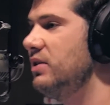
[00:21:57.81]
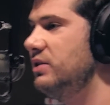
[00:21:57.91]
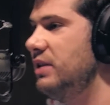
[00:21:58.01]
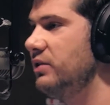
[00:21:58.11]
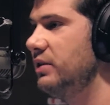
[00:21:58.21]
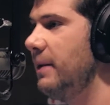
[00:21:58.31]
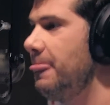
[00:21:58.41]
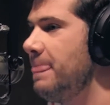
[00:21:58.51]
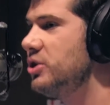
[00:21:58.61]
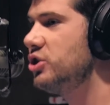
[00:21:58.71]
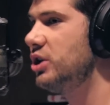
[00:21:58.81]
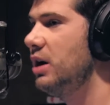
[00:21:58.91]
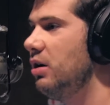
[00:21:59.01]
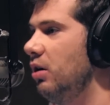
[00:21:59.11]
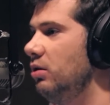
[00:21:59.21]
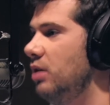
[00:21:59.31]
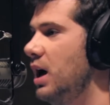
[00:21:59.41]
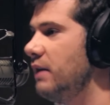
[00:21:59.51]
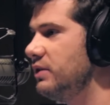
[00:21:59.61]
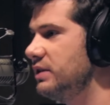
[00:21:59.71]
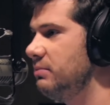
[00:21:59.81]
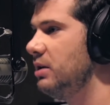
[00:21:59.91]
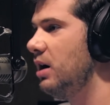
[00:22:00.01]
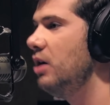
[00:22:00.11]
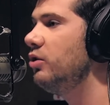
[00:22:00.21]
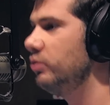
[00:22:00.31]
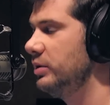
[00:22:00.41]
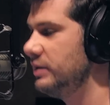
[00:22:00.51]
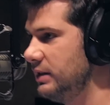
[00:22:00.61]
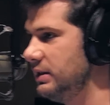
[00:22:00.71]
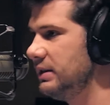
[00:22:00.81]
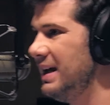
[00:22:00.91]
this doesn't share a lot of the same congruencies